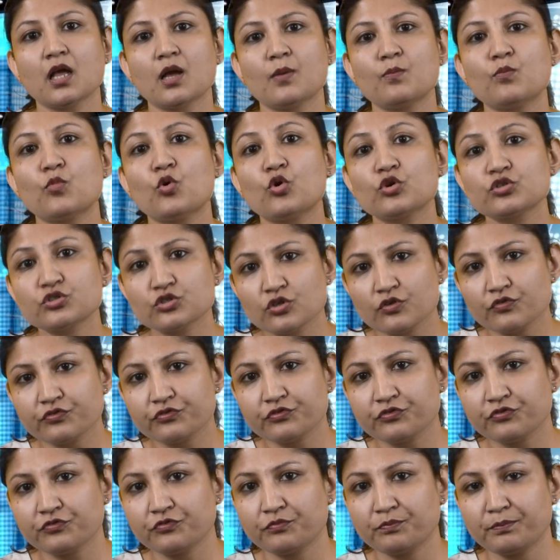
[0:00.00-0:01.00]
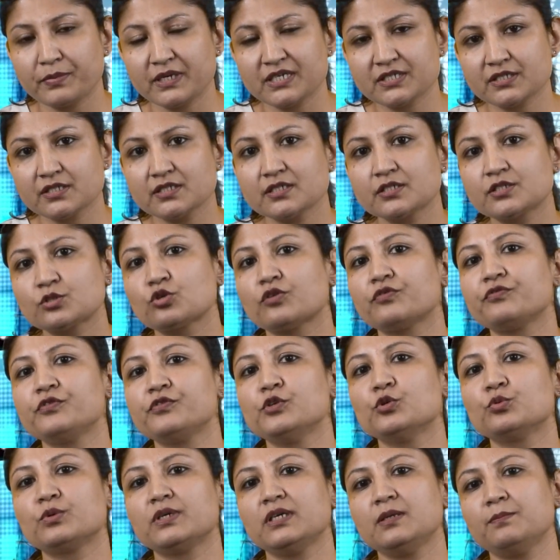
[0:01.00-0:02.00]
Most of patients of
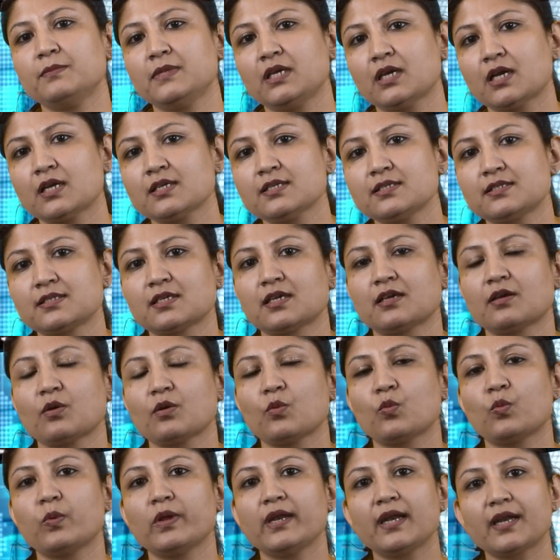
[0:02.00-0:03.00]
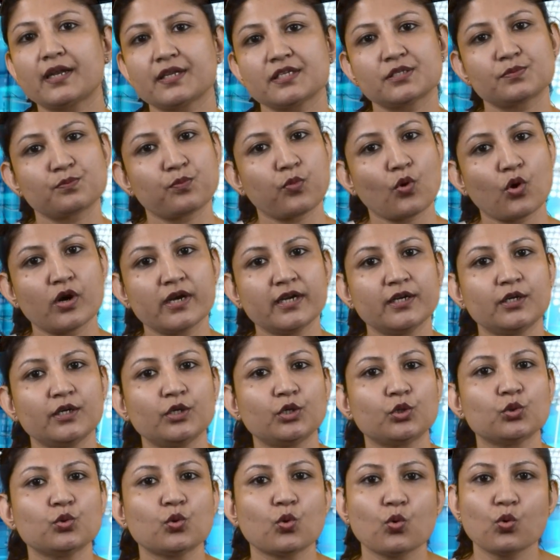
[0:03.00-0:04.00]
leukemias will respond
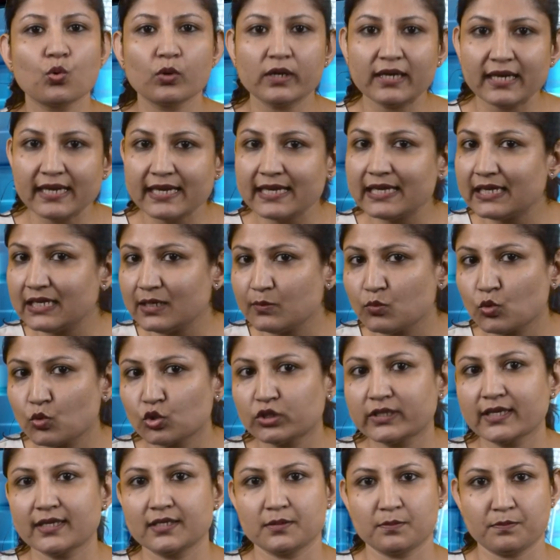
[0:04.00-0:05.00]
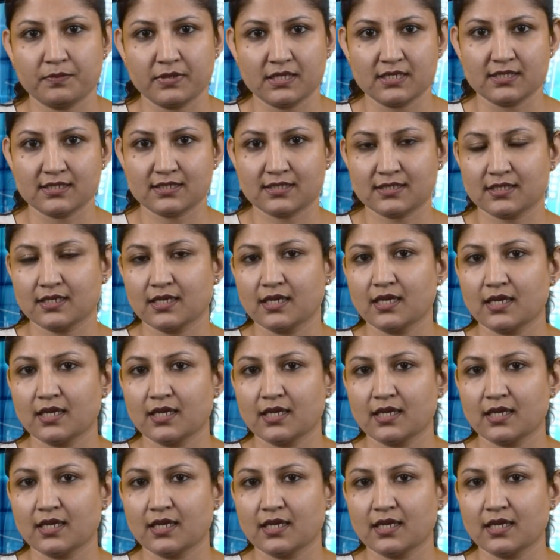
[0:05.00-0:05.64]
to only chemotherapies.